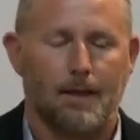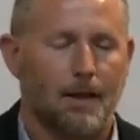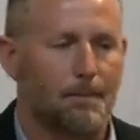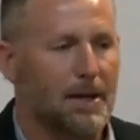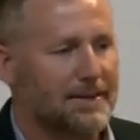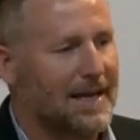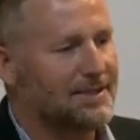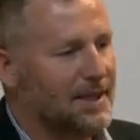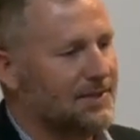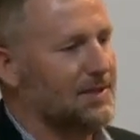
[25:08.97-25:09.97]
But that
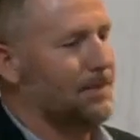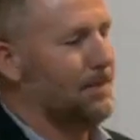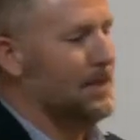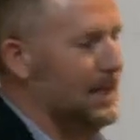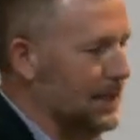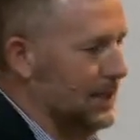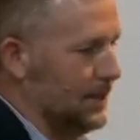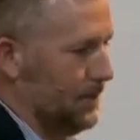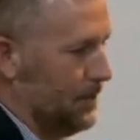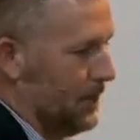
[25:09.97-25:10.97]
doesn't
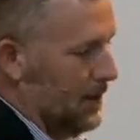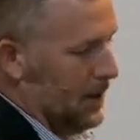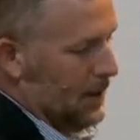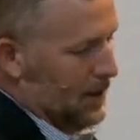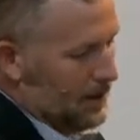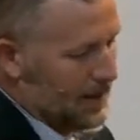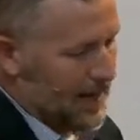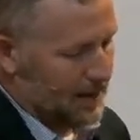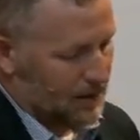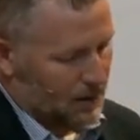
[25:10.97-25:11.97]
mean
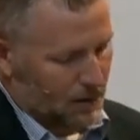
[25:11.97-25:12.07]
that